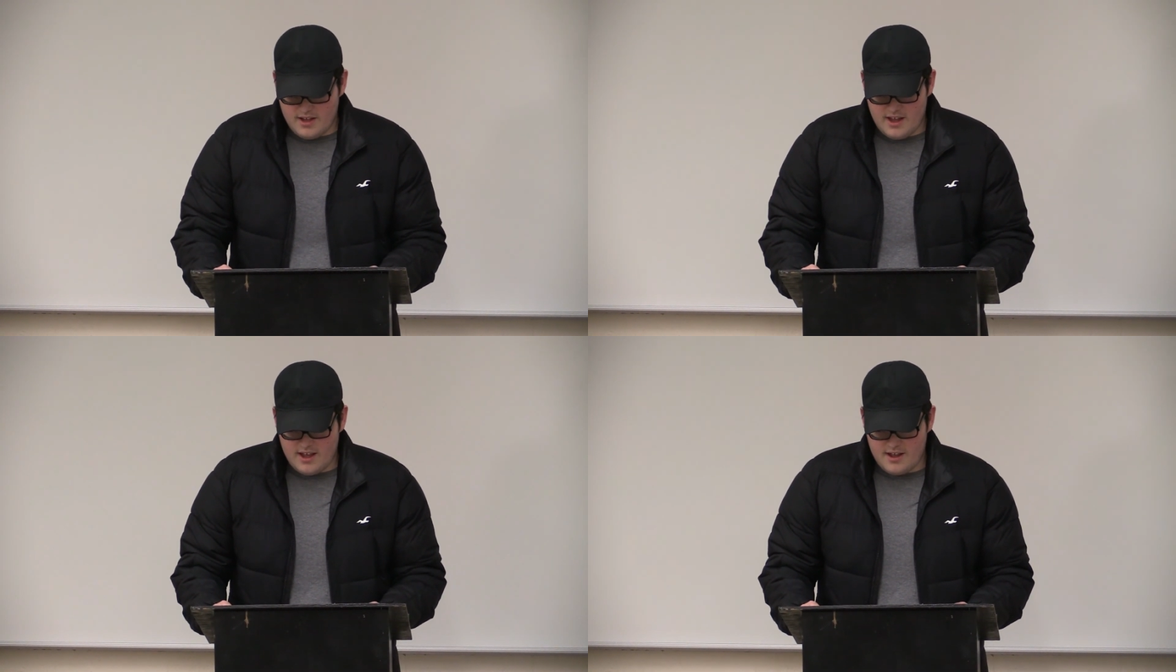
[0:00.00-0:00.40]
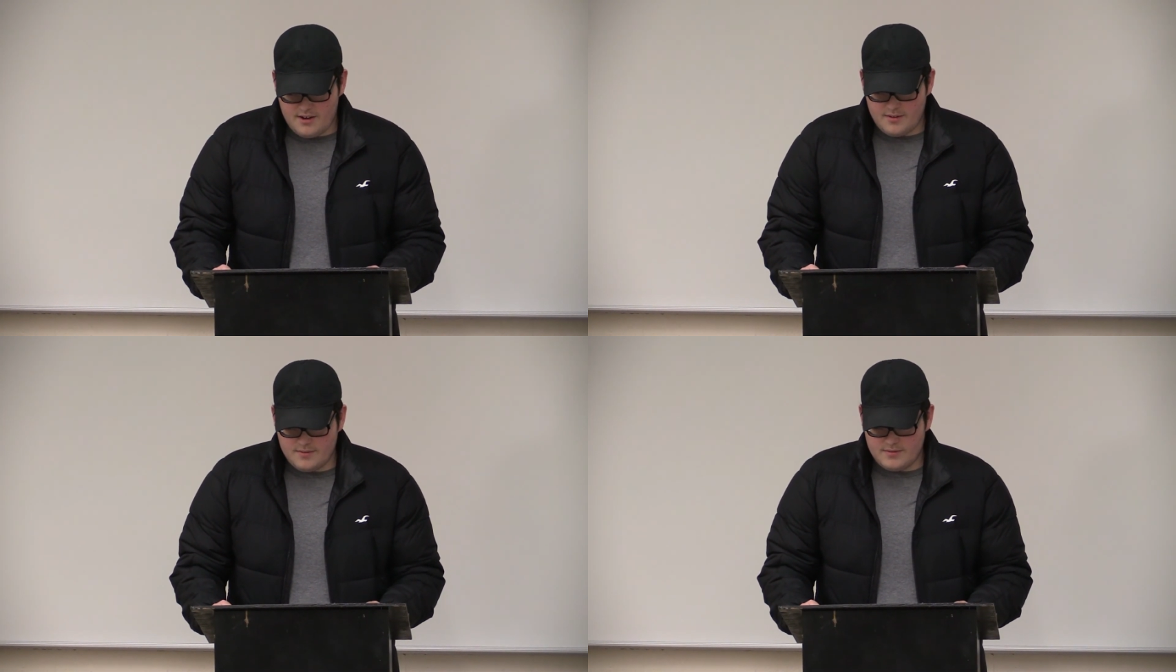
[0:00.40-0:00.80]

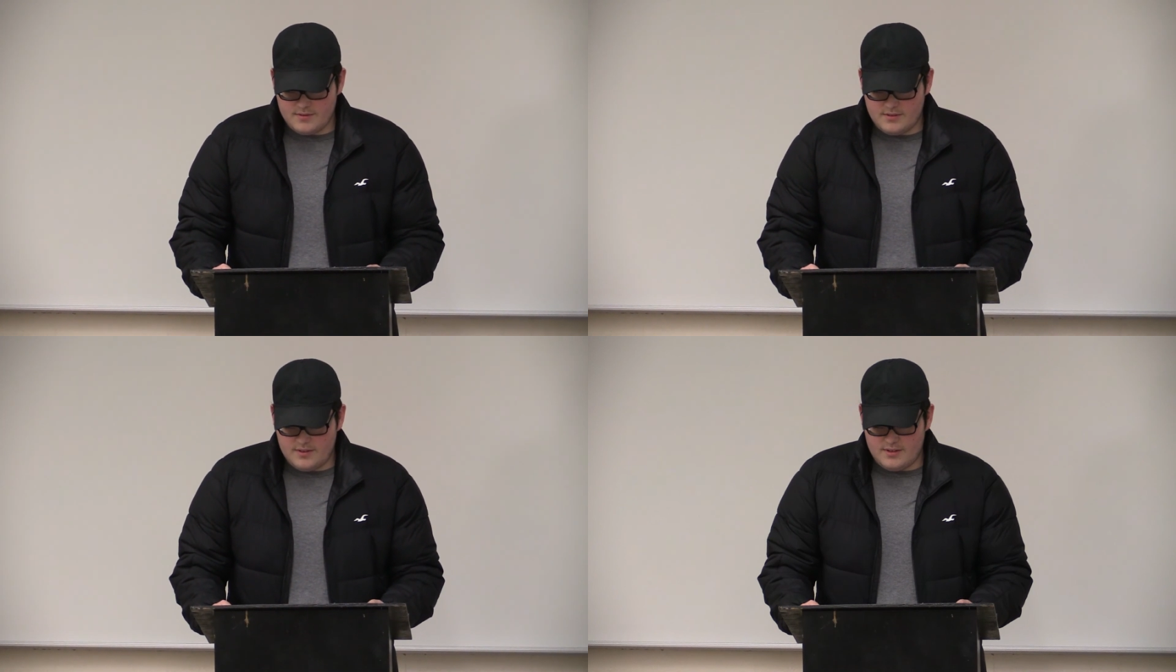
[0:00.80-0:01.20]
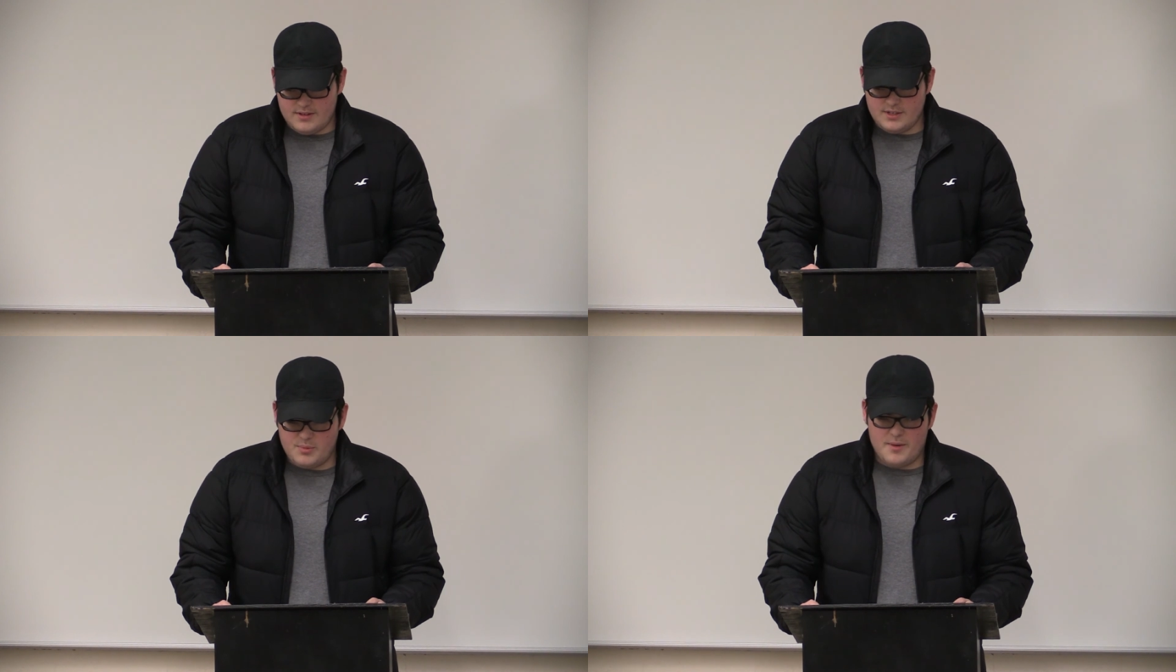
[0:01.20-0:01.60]
And
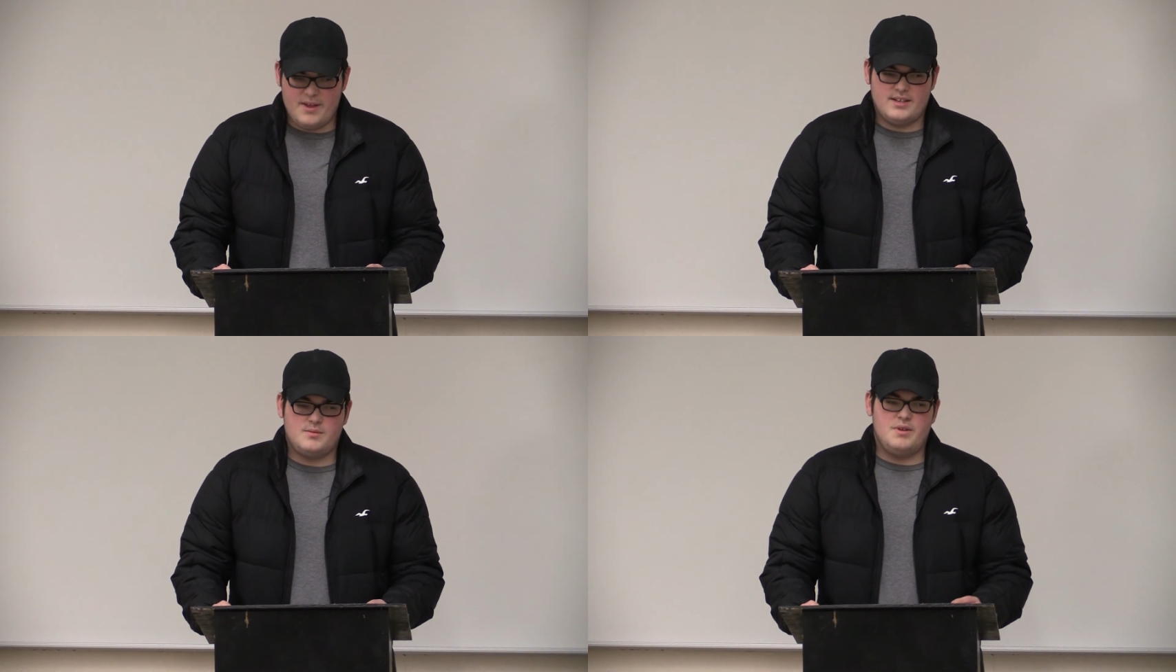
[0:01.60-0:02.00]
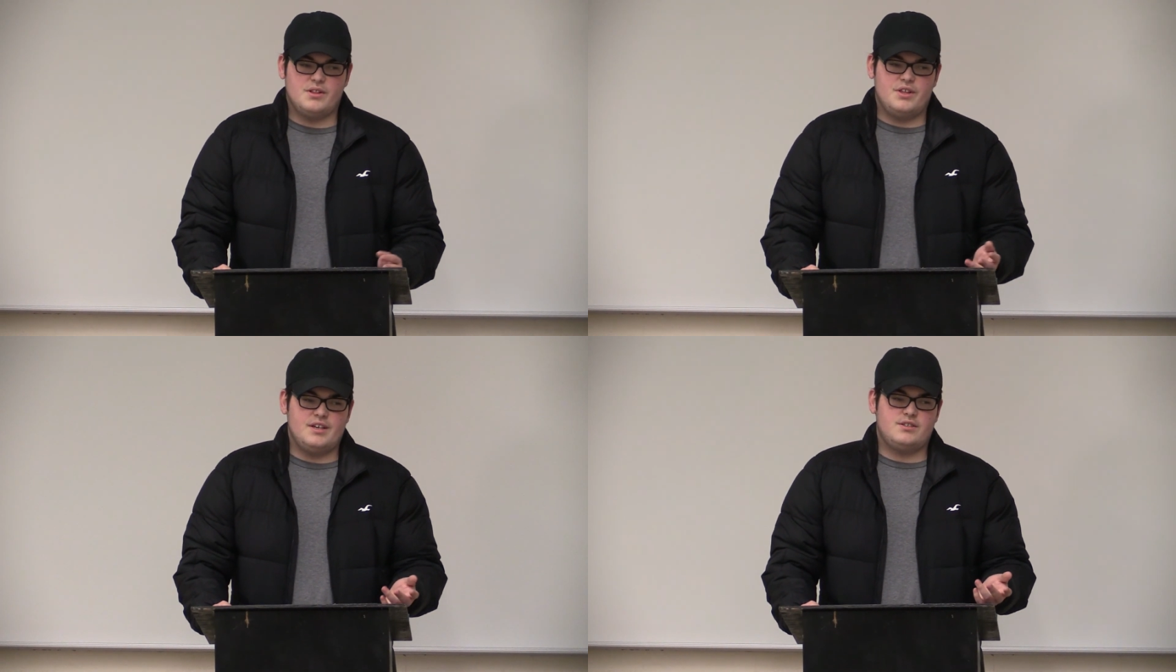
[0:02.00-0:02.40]
this probably has to be
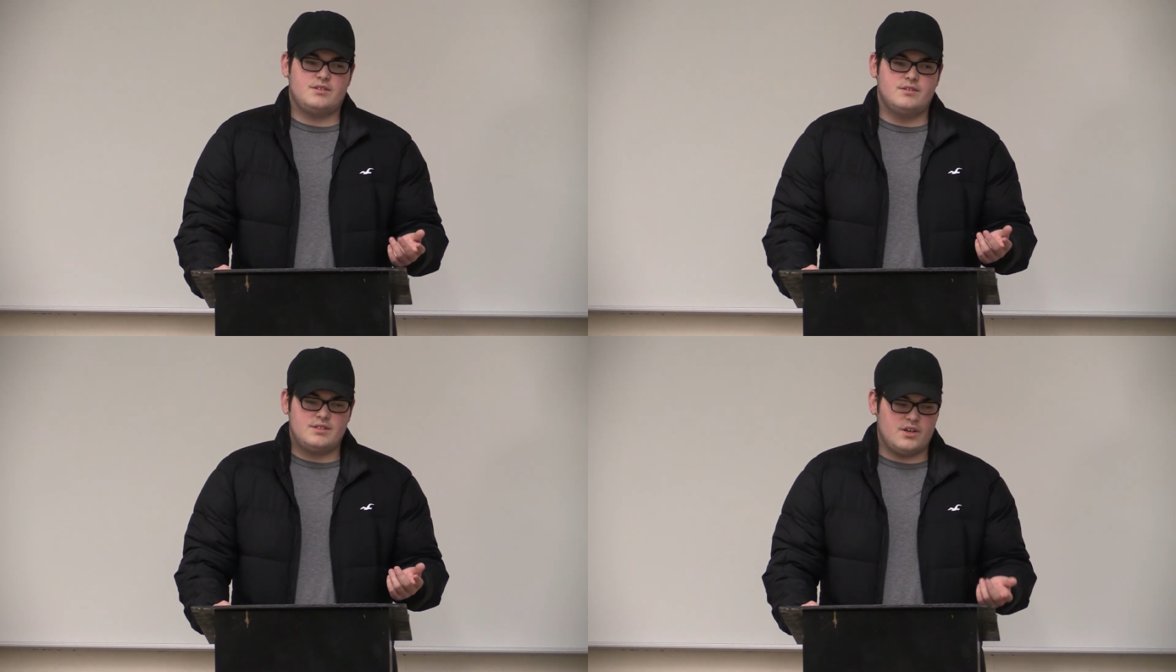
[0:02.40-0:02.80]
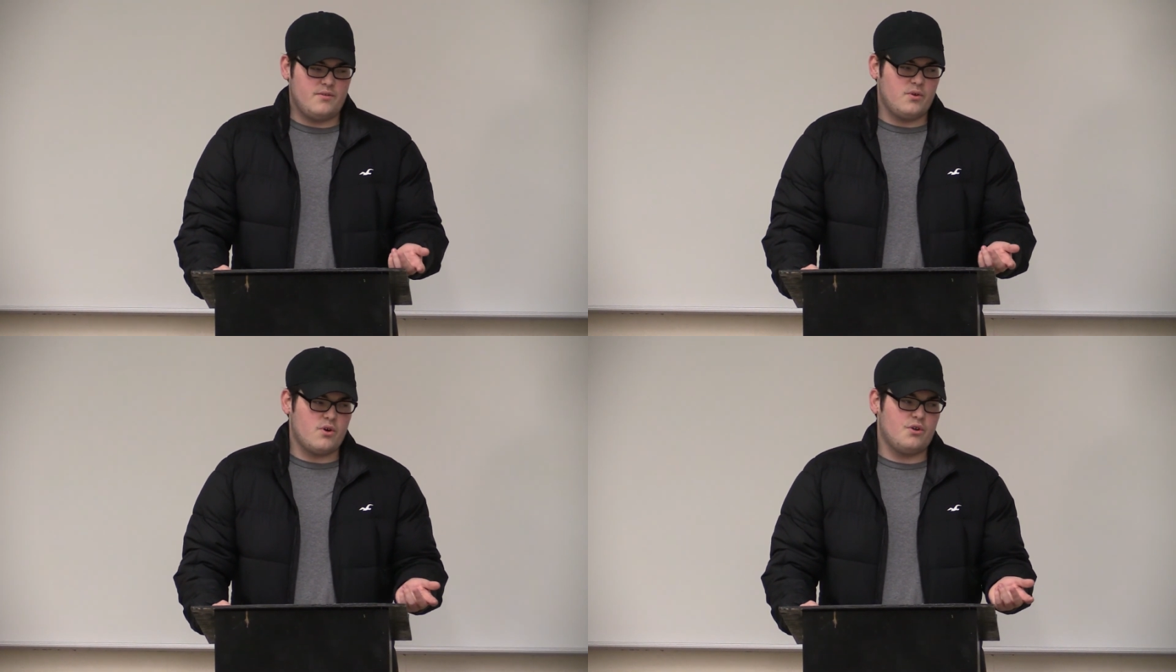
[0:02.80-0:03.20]
the least
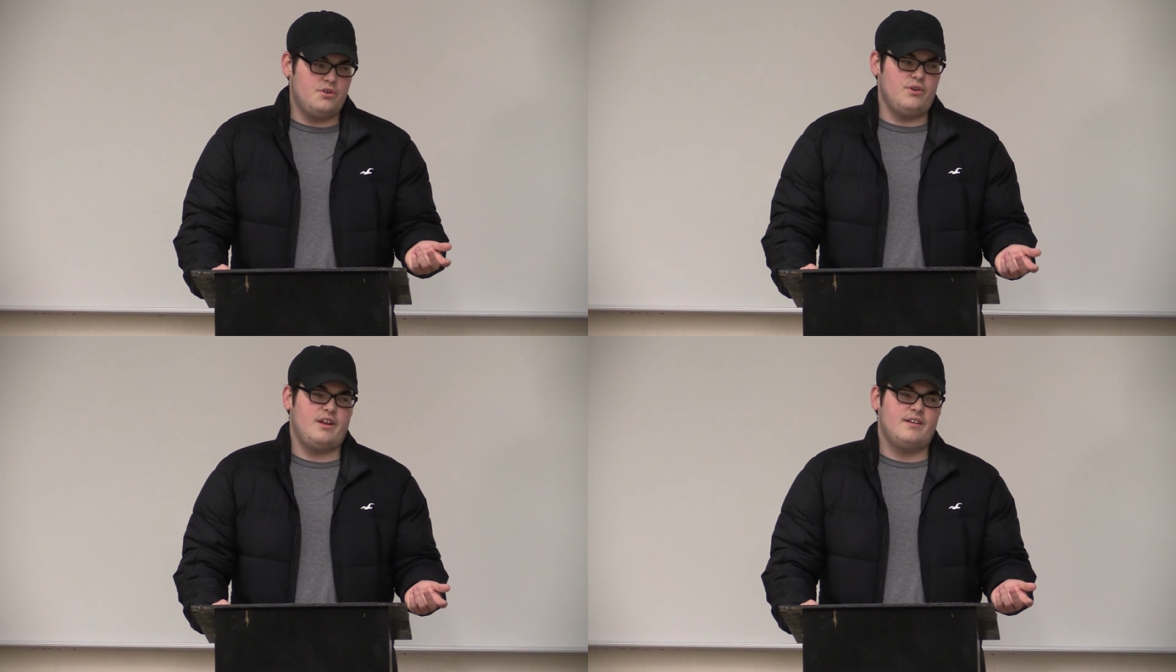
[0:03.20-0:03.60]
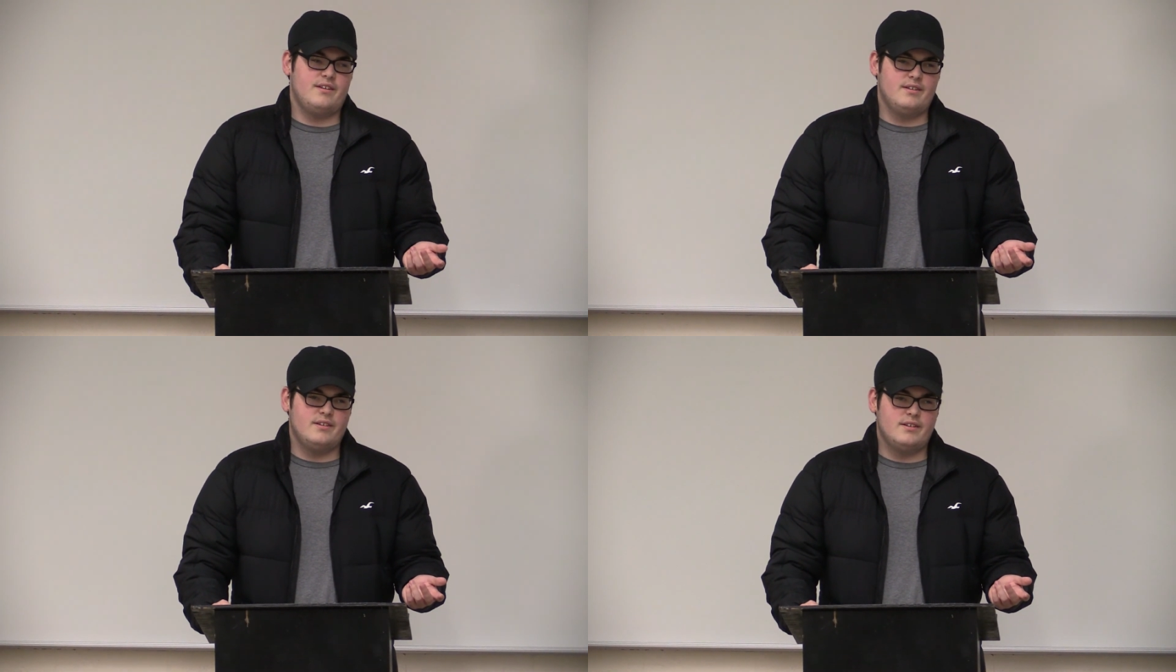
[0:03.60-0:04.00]
skillful Call of Duty.
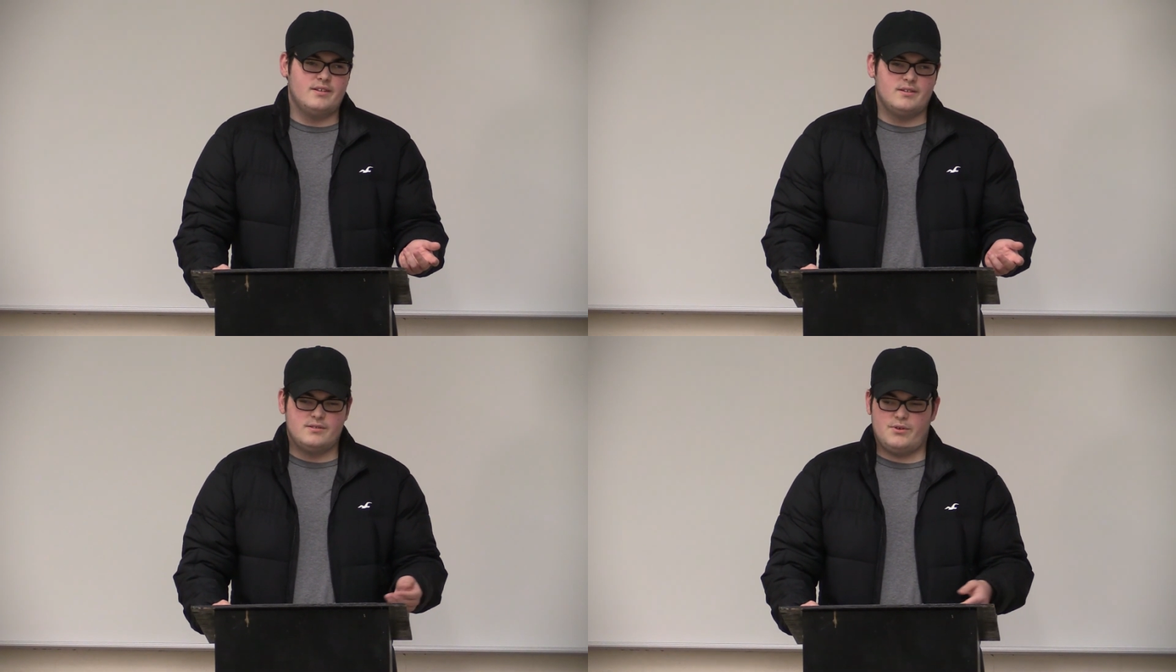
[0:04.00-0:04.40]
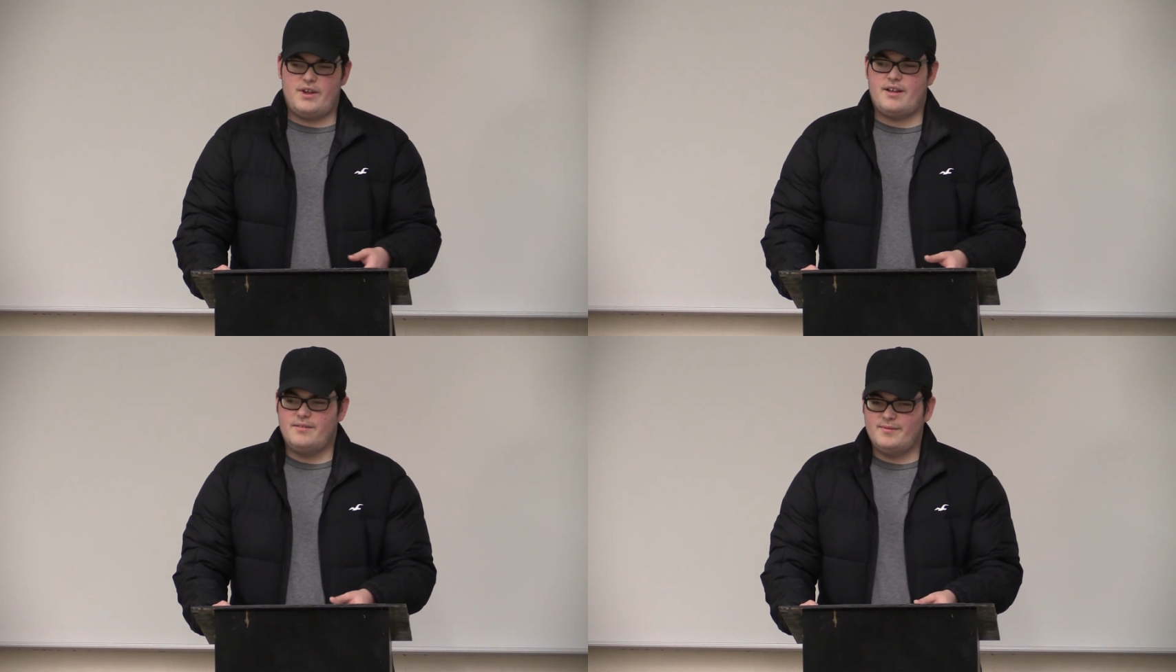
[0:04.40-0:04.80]
So
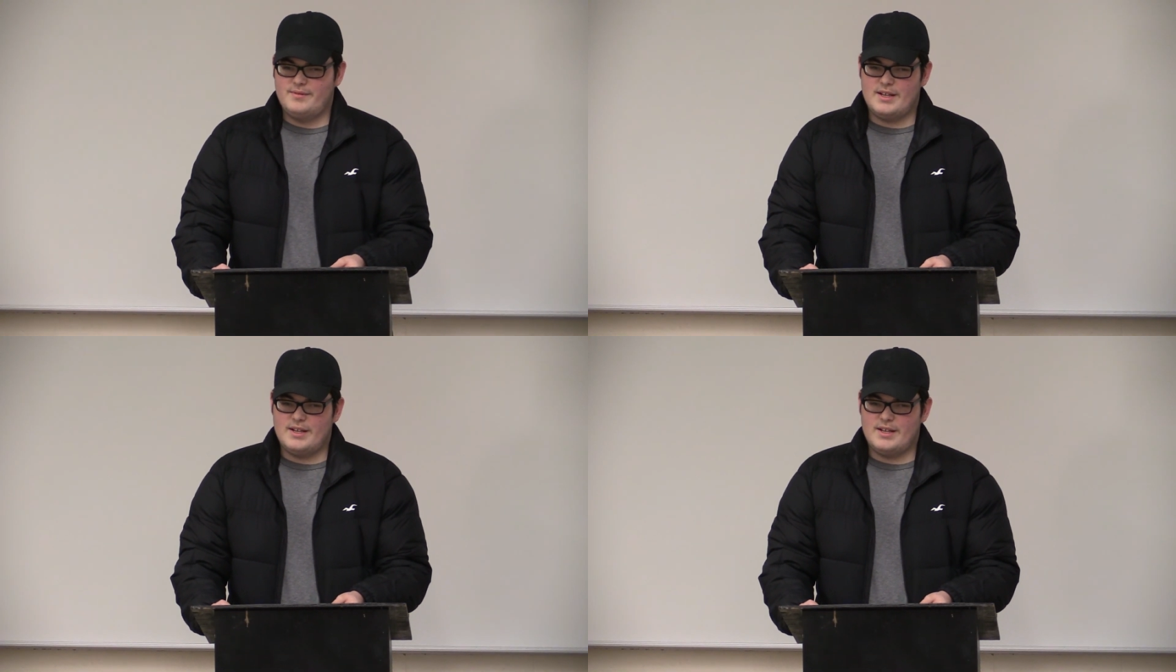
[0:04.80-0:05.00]
yeah.